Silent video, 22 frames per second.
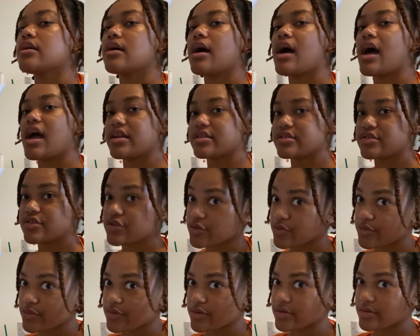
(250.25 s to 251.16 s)
I
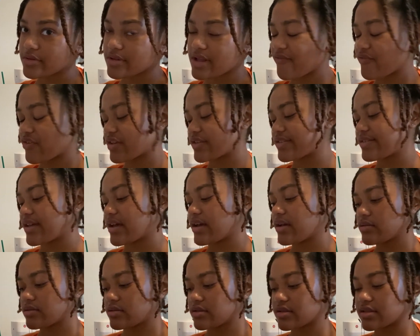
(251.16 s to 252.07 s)
too will not fix
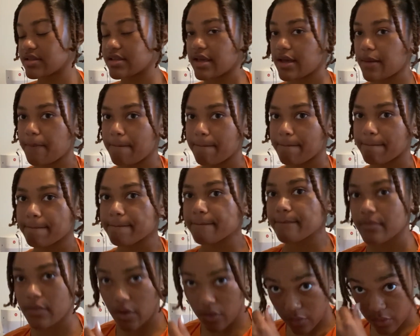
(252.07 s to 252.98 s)
that till the end,
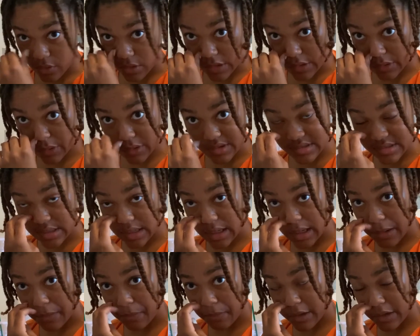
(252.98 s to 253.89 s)
or towards the
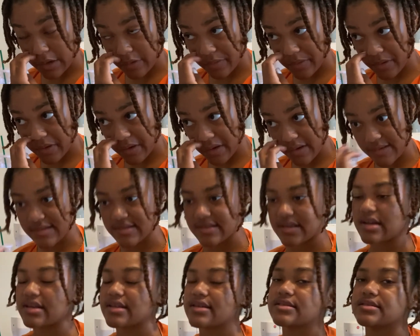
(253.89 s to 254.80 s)
end, just because
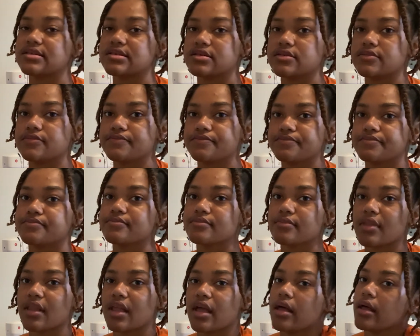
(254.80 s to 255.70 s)
I need to
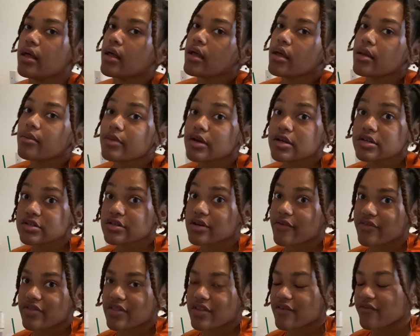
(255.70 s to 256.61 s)
make sure
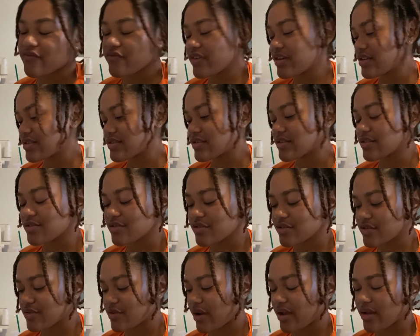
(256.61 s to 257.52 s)
everything fits and
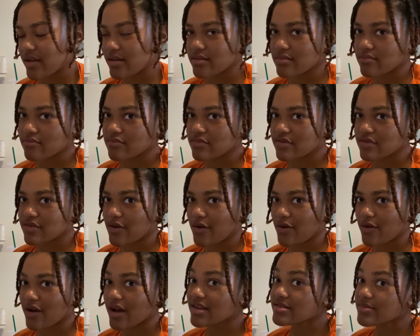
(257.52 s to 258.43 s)
looks right.
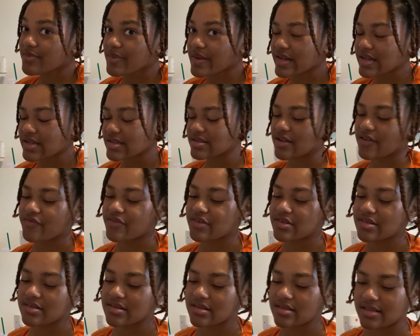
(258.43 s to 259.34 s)
So cosmetic stuff
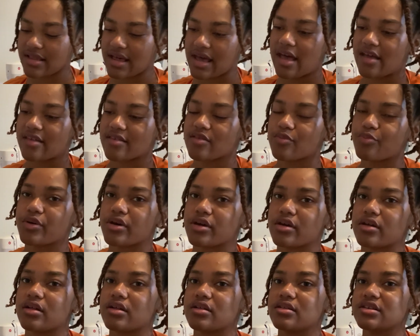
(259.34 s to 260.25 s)
is last,
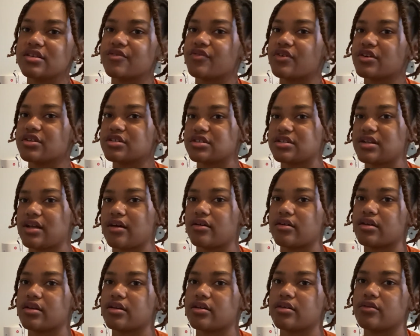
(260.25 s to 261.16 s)
but at least
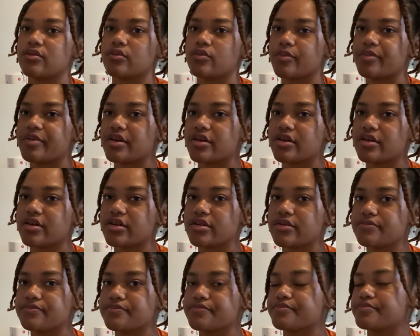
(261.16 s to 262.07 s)
functionality will be good.
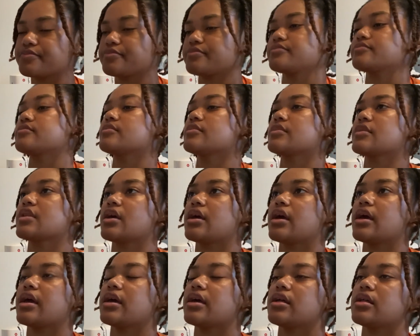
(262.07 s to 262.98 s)

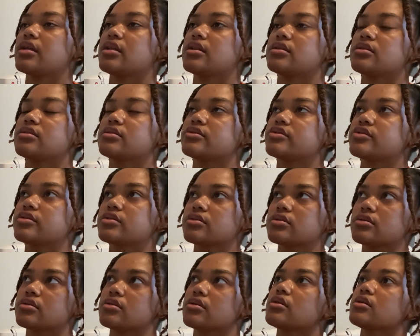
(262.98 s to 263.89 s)
And
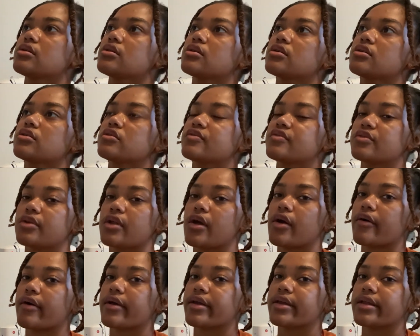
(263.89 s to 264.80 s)
so
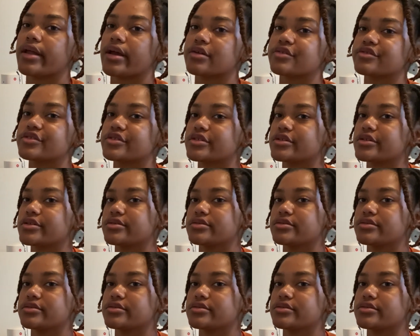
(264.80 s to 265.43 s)
now I can actually